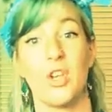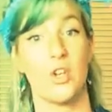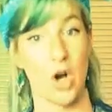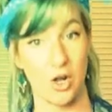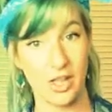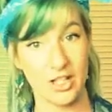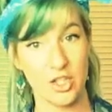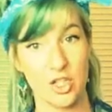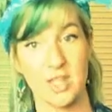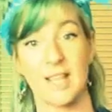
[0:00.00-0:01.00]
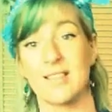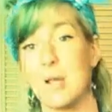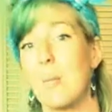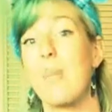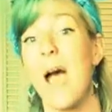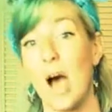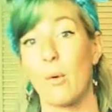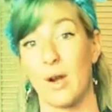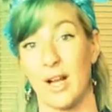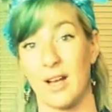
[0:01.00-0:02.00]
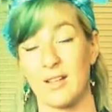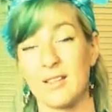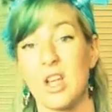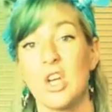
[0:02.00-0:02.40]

knowledge that's empowering us